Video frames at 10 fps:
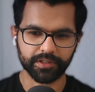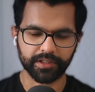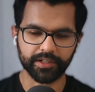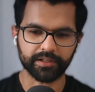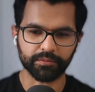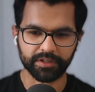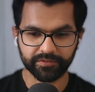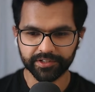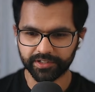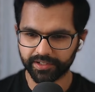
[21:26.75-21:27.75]
a little more
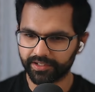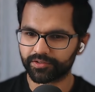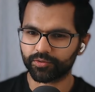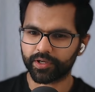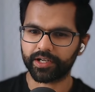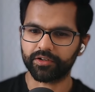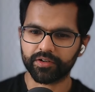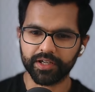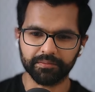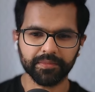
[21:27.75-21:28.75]
efficiently, and so can your
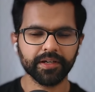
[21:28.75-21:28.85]
team.